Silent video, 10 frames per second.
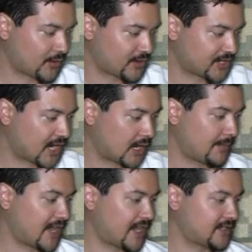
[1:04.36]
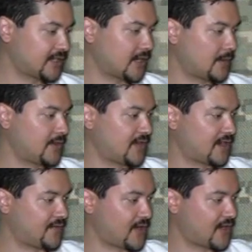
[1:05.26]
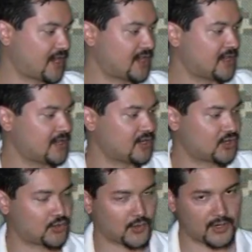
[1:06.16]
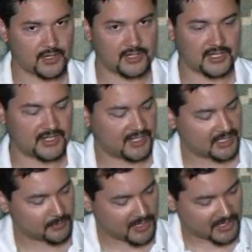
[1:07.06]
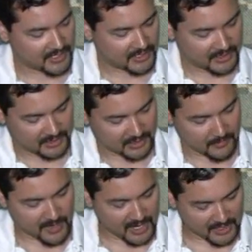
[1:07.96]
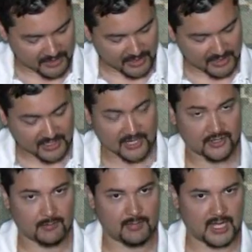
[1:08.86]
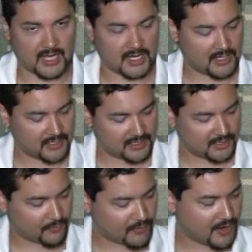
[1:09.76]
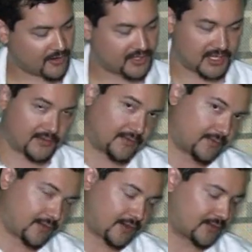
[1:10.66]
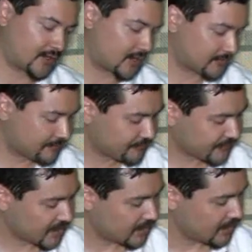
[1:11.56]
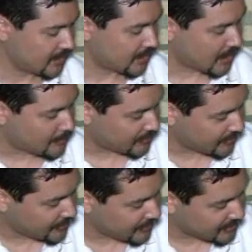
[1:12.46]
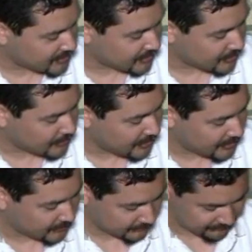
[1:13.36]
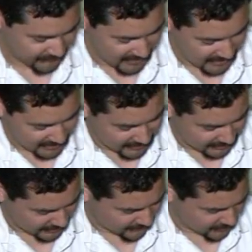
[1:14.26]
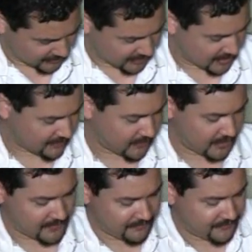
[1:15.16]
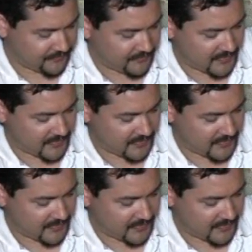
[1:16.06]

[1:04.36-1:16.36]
quarters combat, you've got a very shortened distance because the magazine is actually behind, is in the rear instead of in front of the gun. A couple other things to note here is if you look carefully,